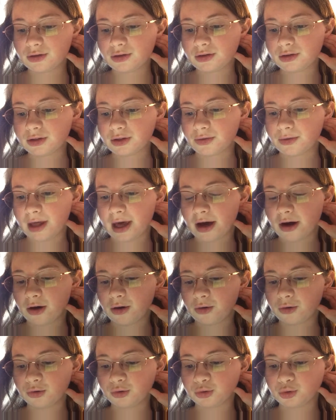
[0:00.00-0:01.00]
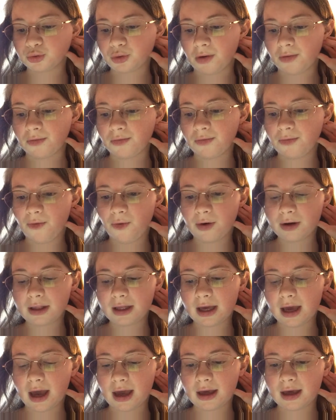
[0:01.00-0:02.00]
So now
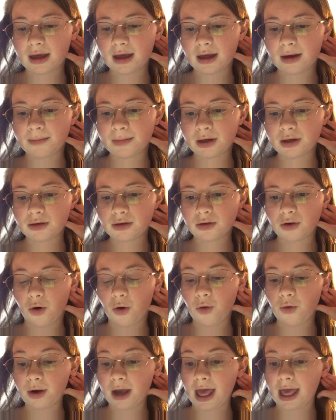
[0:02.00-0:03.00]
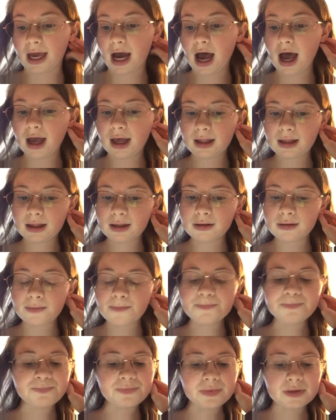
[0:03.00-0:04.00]
12:40 a.m. Whole Cake Island.
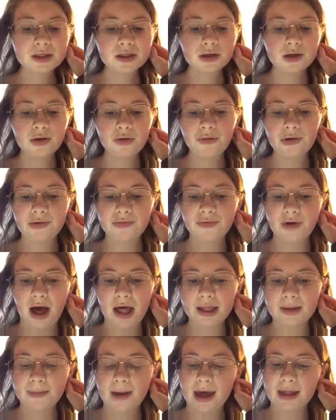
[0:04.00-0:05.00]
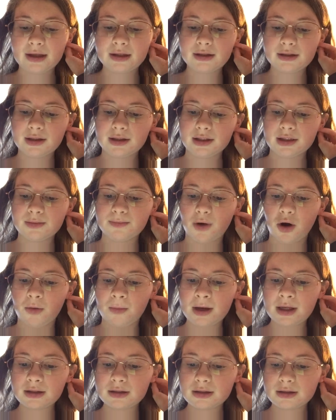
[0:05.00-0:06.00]
We finally made it to this
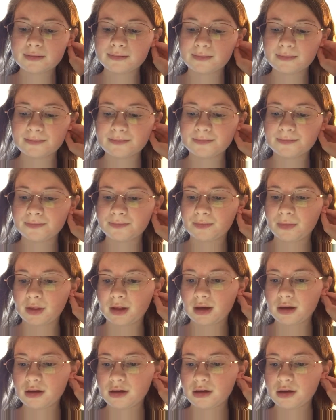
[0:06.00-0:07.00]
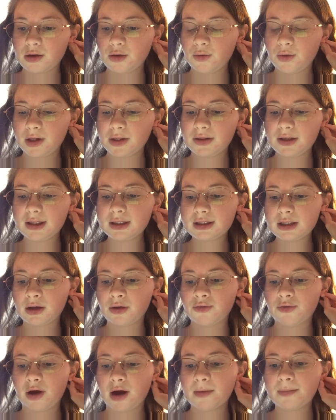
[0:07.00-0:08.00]
moment. With these
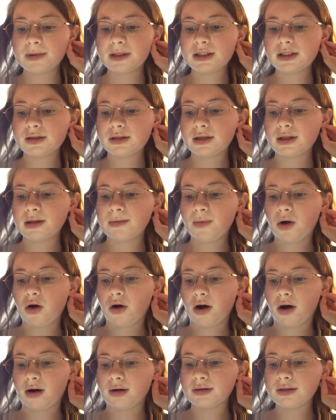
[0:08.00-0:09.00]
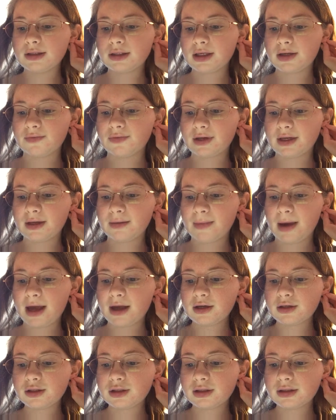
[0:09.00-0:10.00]
incredibly slim odds, if he
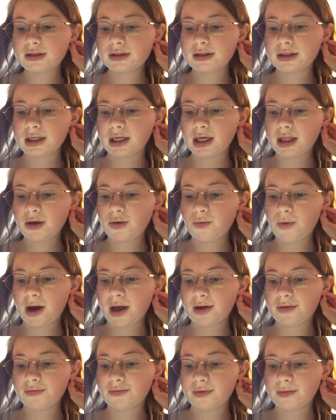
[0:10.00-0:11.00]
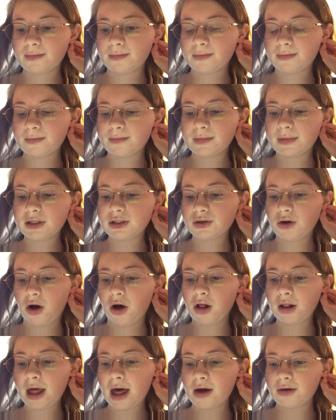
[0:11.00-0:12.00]
manages to get away from this
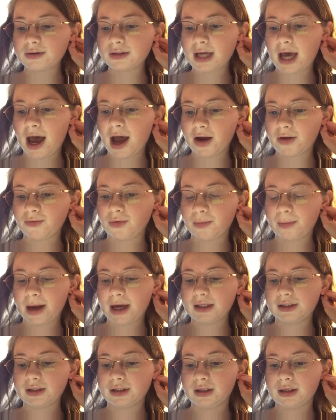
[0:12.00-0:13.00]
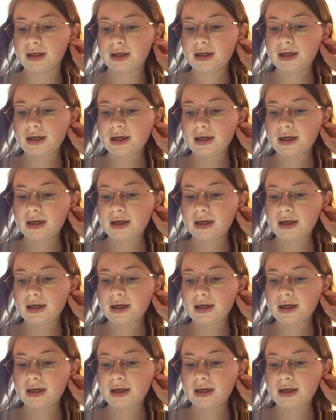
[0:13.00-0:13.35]
all-out attack formation,